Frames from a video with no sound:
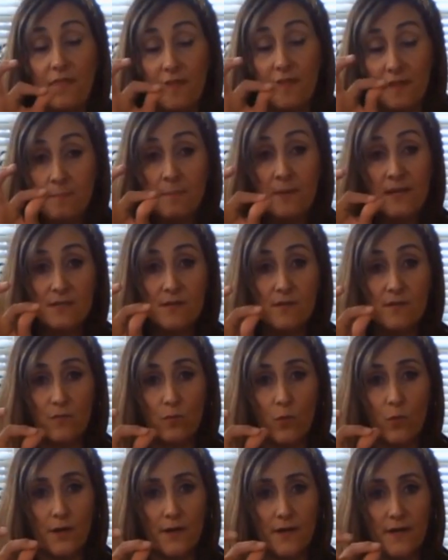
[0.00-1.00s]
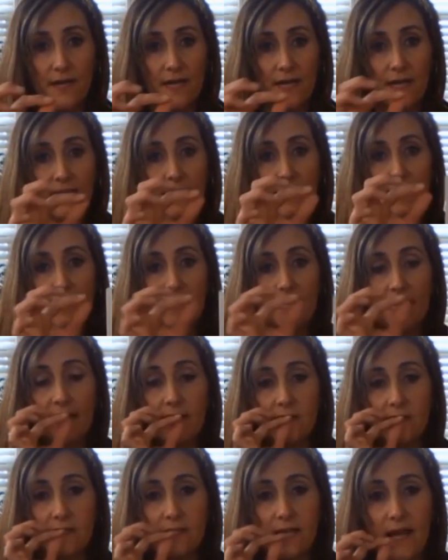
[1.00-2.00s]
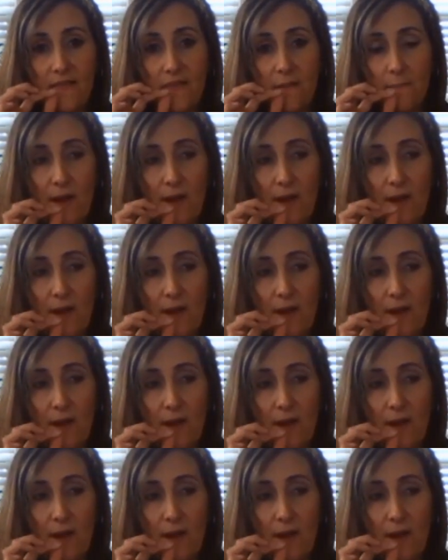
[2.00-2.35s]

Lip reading: thin piece of wood inside the